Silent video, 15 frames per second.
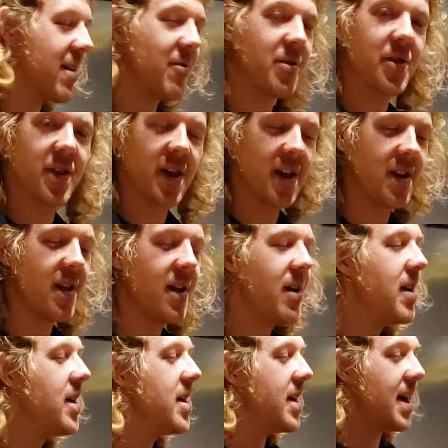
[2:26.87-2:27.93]
are thin,
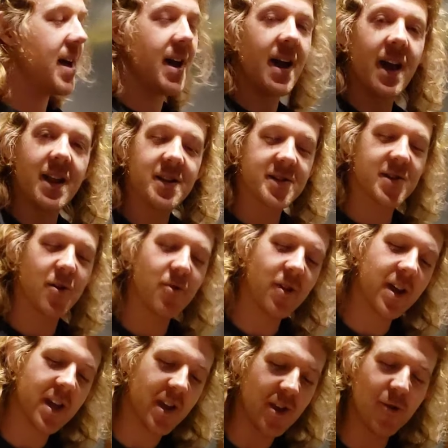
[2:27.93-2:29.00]
and so,
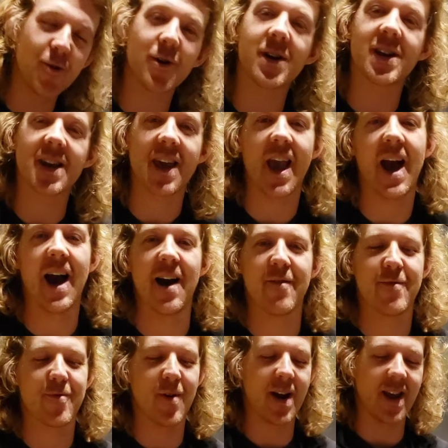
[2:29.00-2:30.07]
like, you look at a
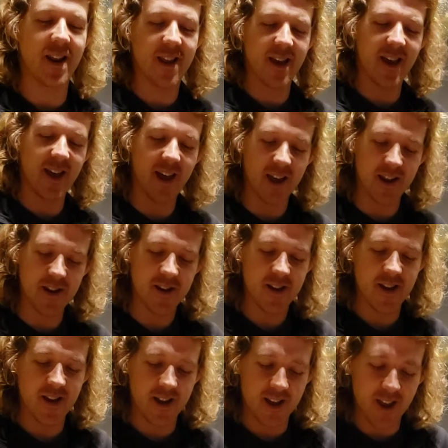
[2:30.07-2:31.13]
calf, right? And
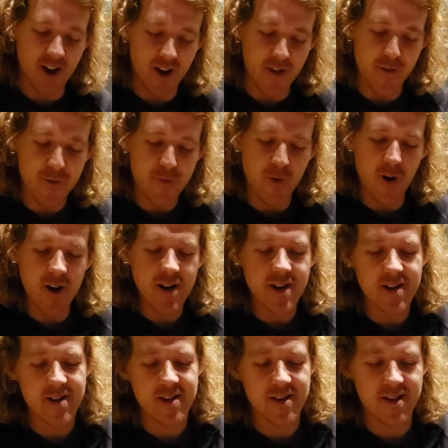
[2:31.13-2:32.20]
on the
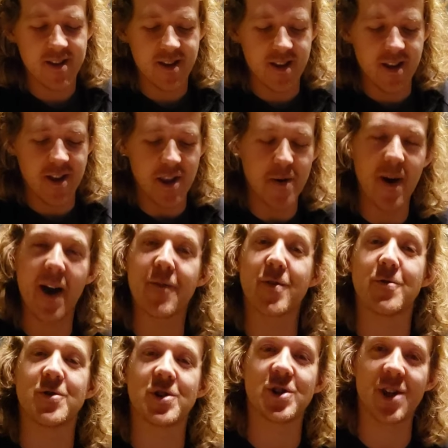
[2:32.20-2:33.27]
front, you have
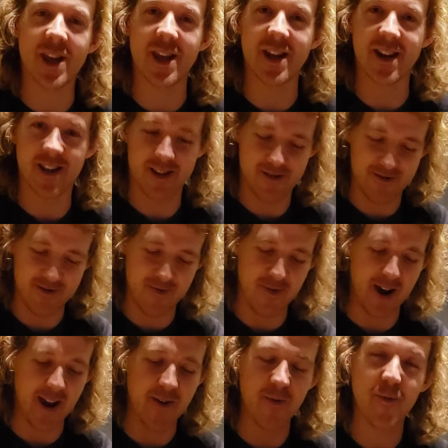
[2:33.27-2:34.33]
your shin,
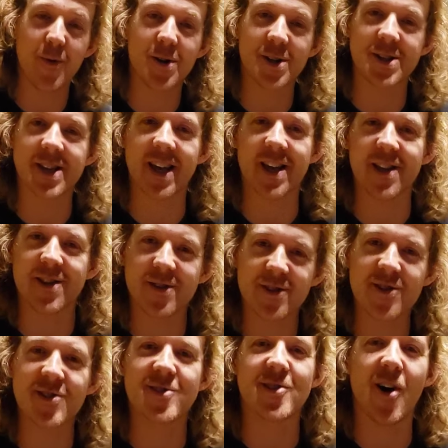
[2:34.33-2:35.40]
right? Which is, like,
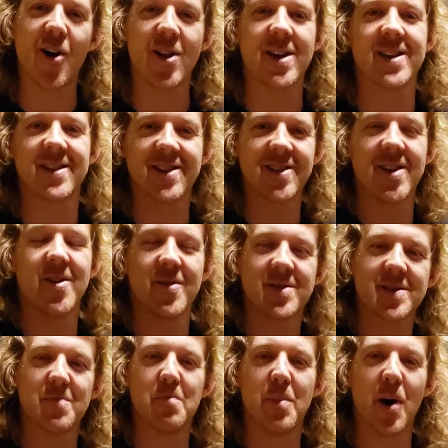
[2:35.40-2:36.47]
solid,
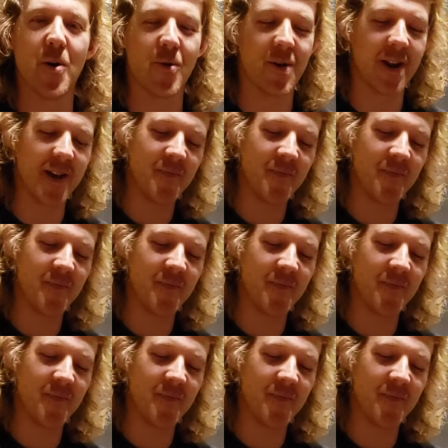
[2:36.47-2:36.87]
it's bone.